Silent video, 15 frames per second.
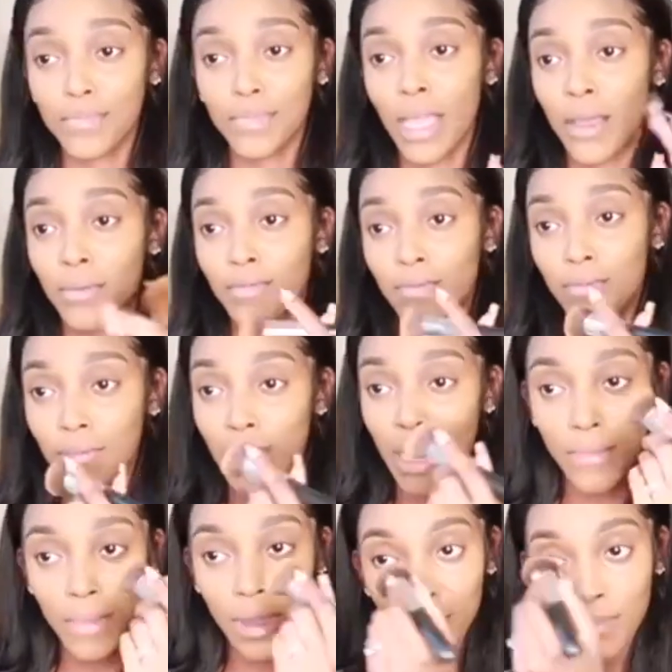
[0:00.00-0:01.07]
I'm
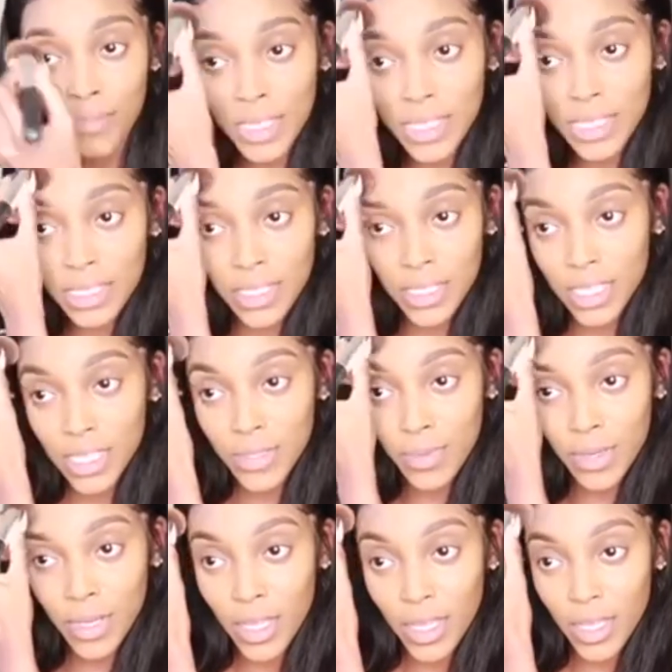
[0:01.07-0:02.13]
my business,
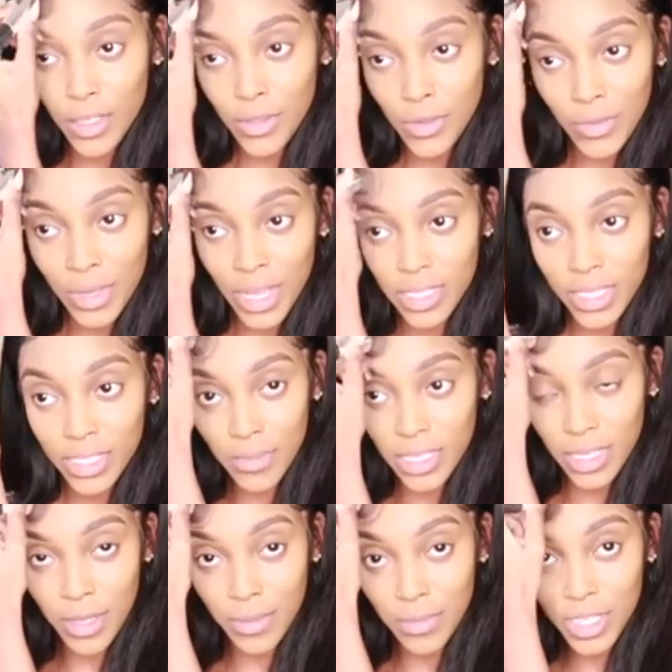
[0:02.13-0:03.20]
but you guys to
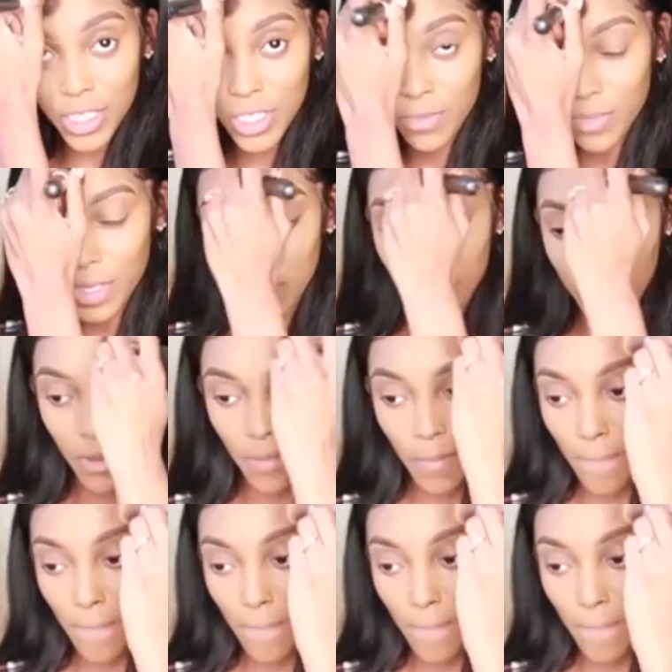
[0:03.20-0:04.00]
come get your baby.